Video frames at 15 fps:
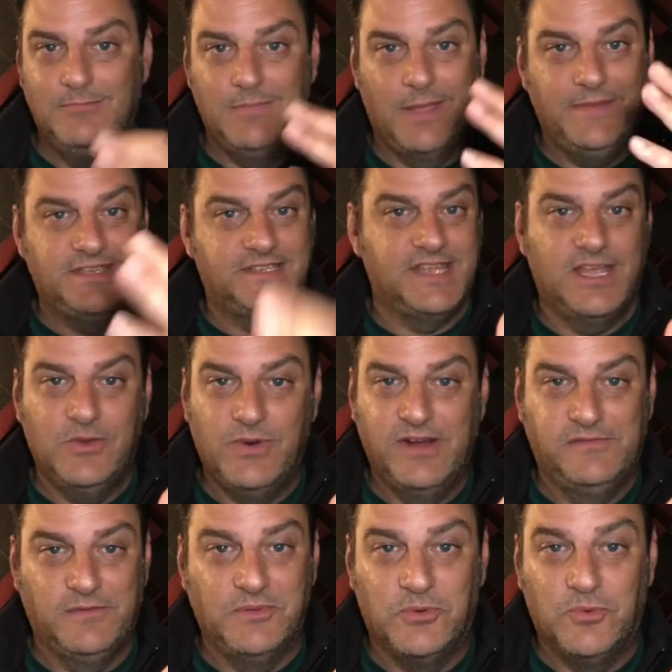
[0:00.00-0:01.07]
Maybe stay
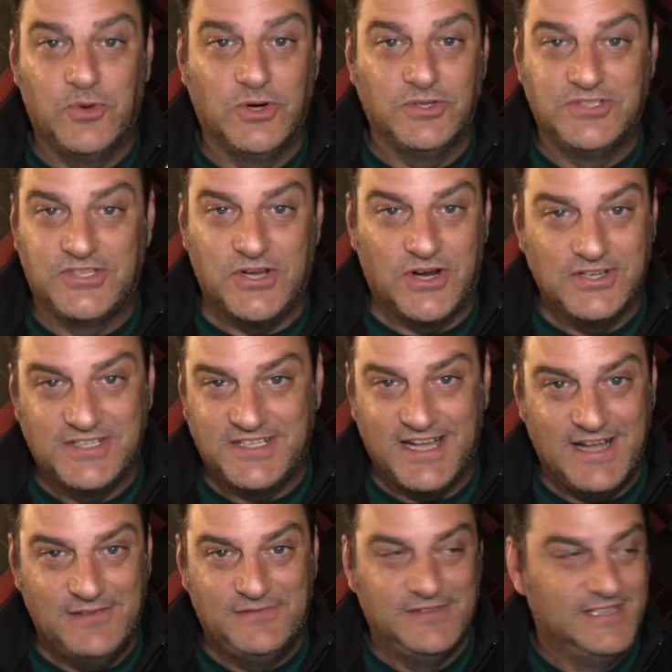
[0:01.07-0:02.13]
away from the World Star
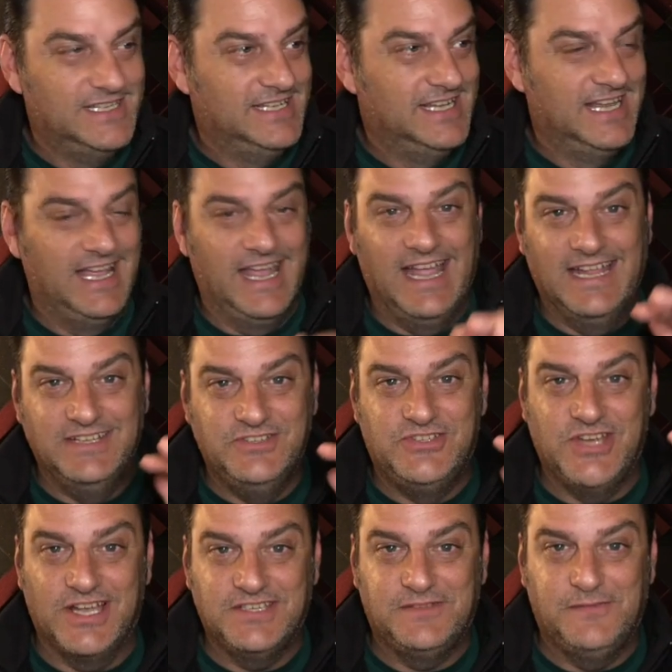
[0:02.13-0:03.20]
stuff and
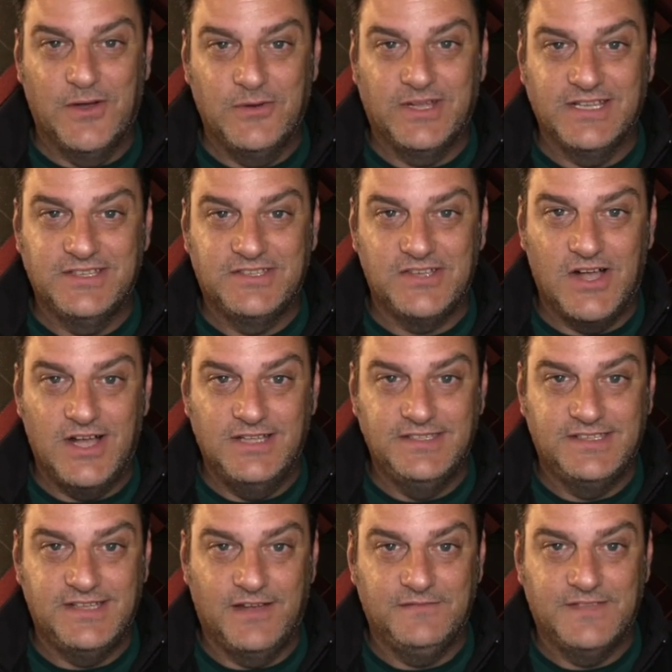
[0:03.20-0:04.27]
just focus
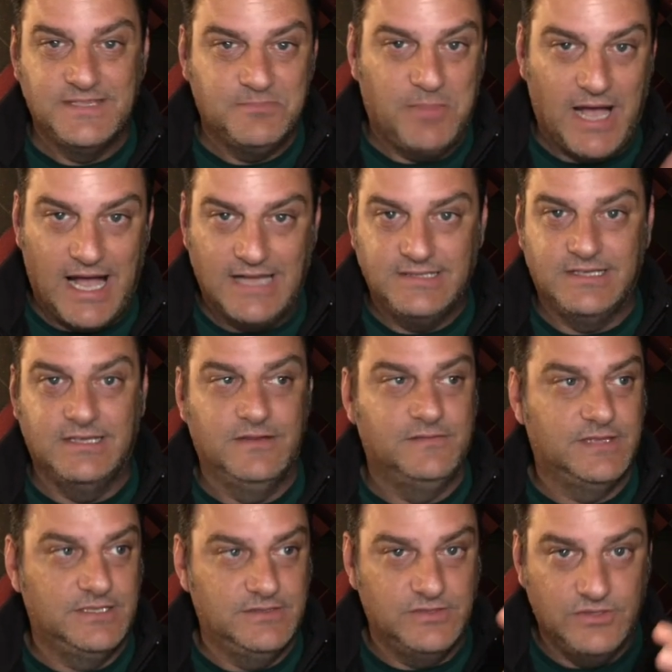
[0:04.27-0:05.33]
on stuff that's
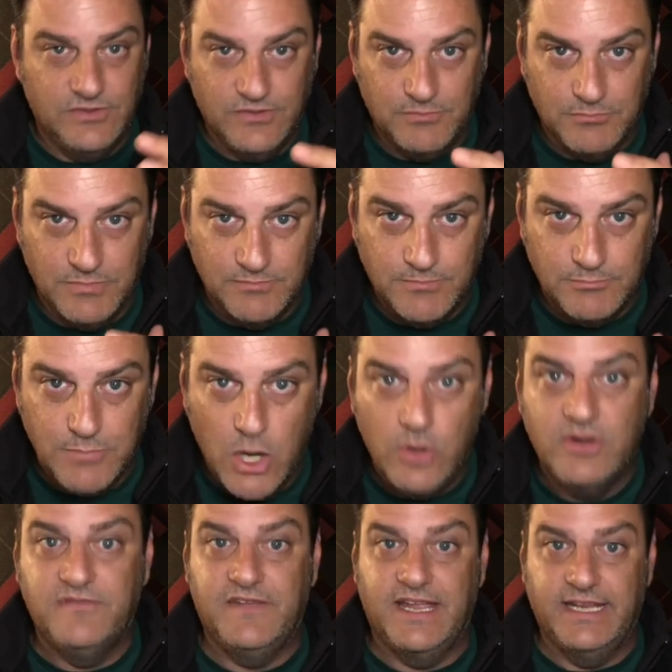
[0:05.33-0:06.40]
positive and
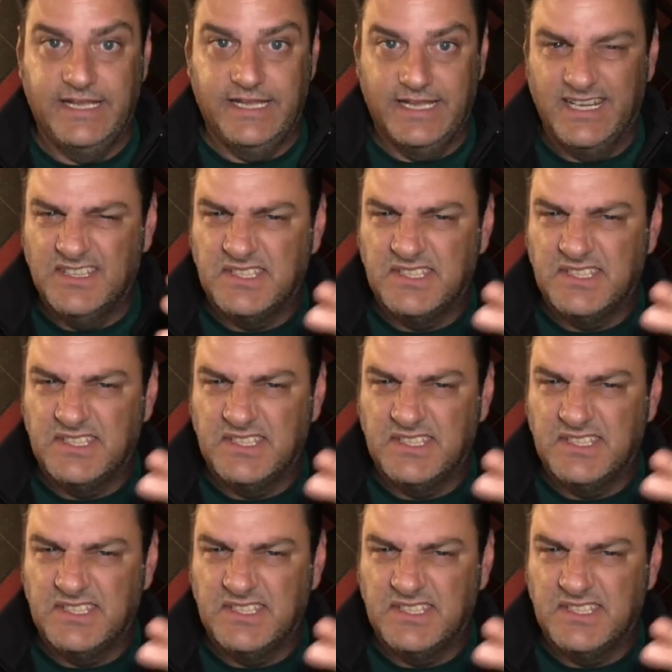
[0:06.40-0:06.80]
motivating and